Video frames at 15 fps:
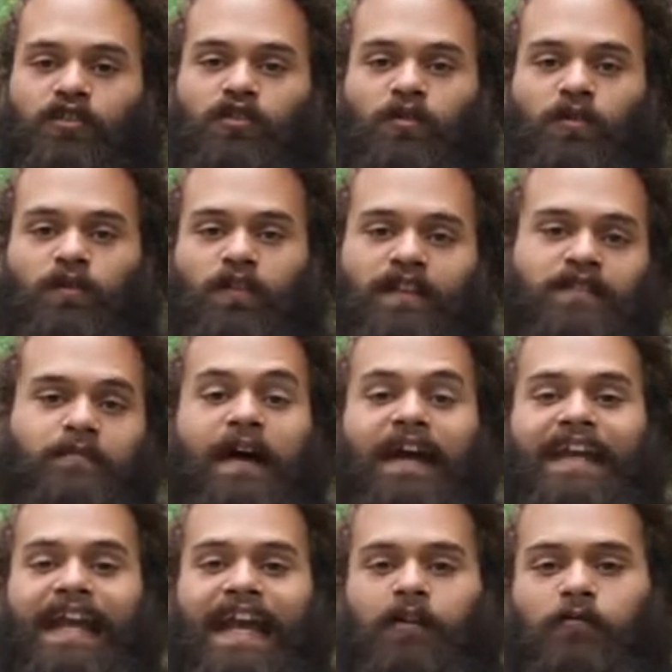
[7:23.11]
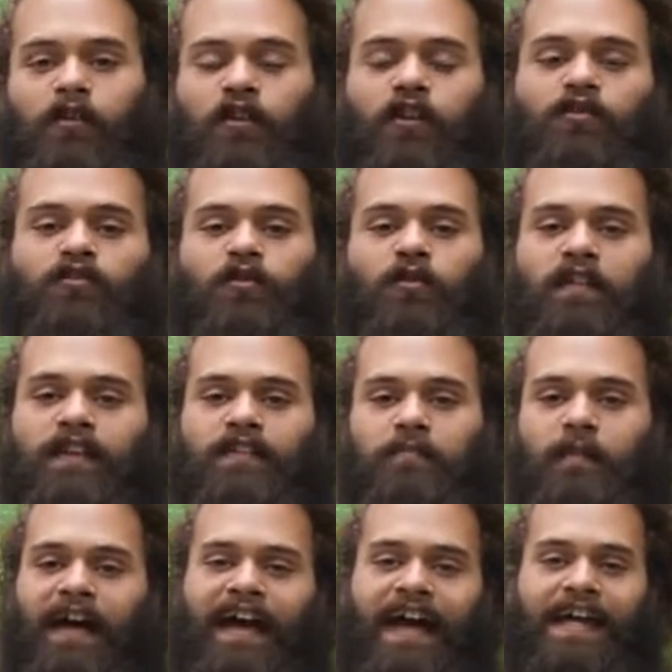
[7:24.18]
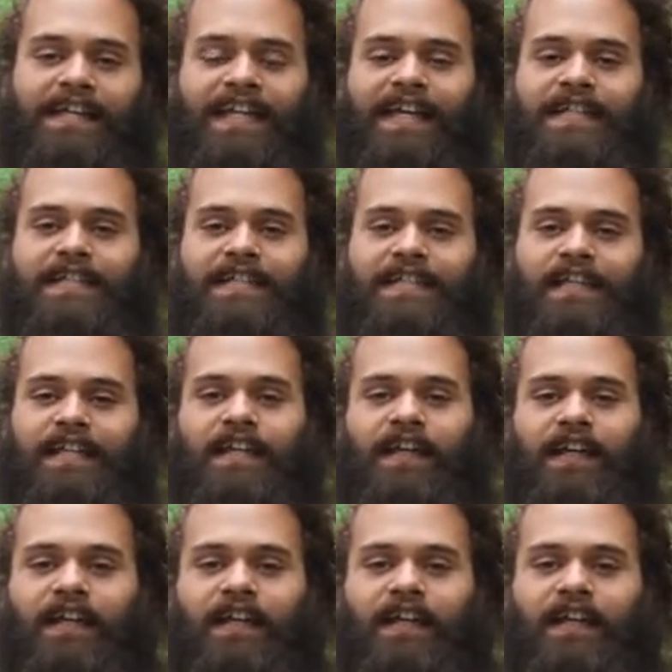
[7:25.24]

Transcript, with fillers: truth is my name or the truth is my identity.